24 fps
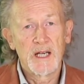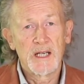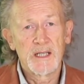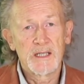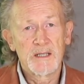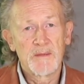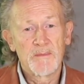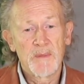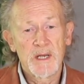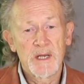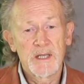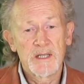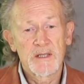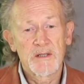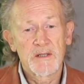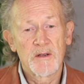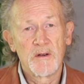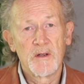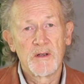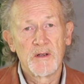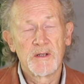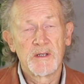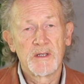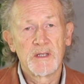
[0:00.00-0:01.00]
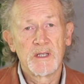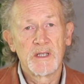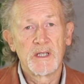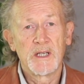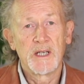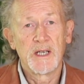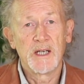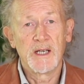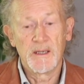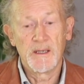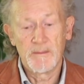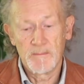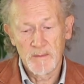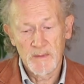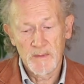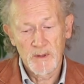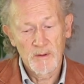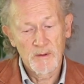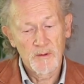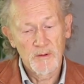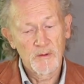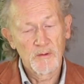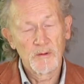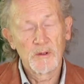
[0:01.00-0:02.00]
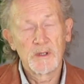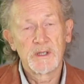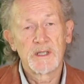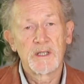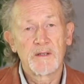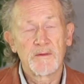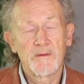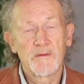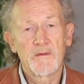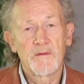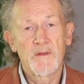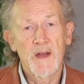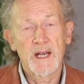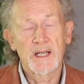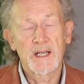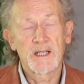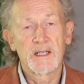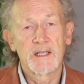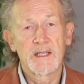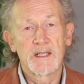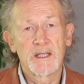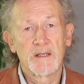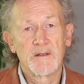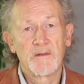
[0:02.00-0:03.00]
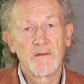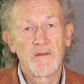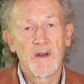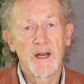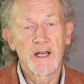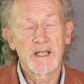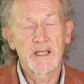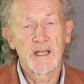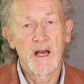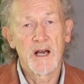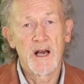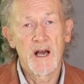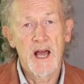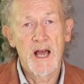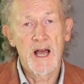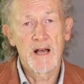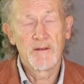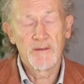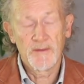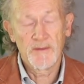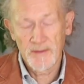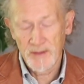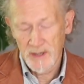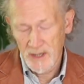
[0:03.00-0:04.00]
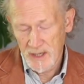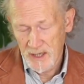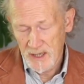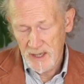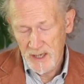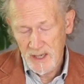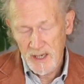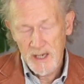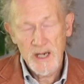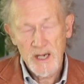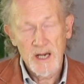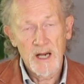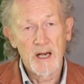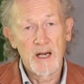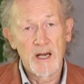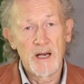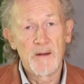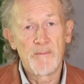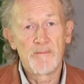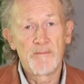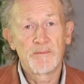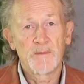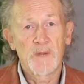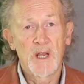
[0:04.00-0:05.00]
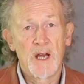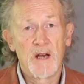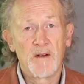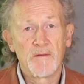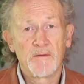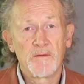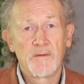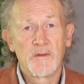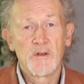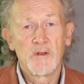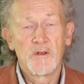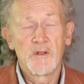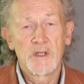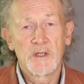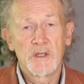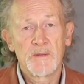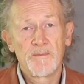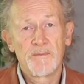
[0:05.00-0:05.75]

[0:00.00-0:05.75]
Depends on all the different factors that affect our health, our food,